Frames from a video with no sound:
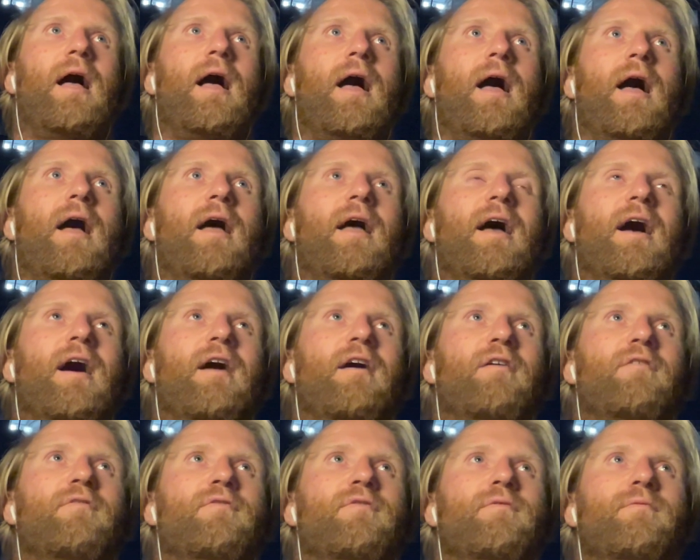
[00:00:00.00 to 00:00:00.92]
I
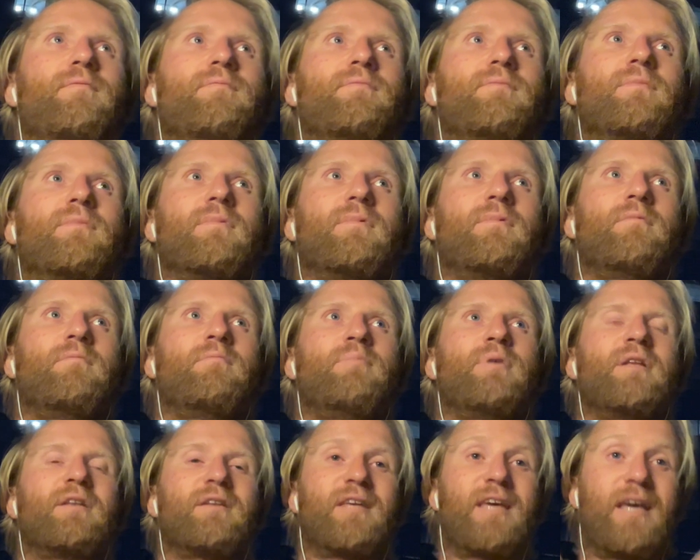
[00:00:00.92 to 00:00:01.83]
have
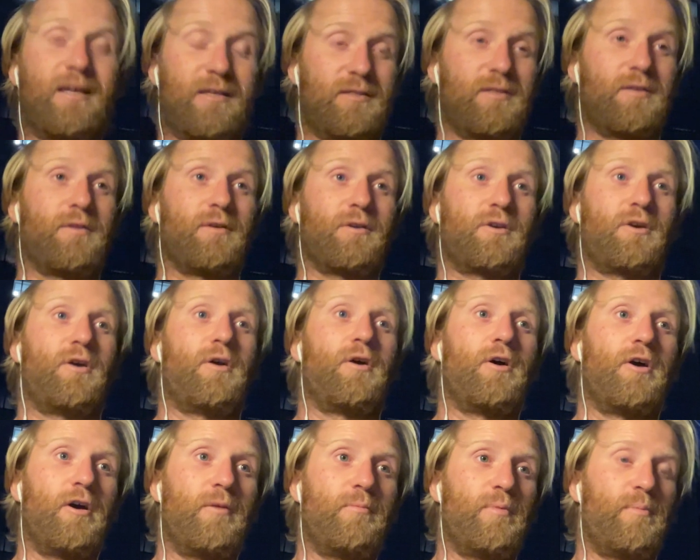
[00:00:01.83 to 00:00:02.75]
been kicked to the
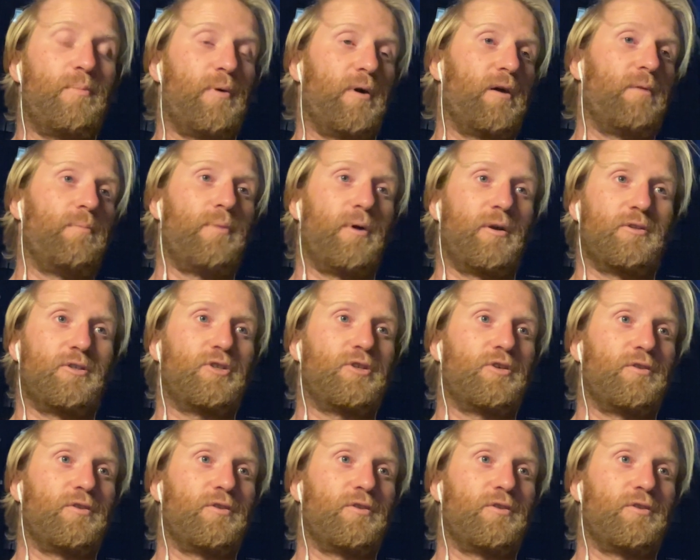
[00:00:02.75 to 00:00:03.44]
curb by a bunch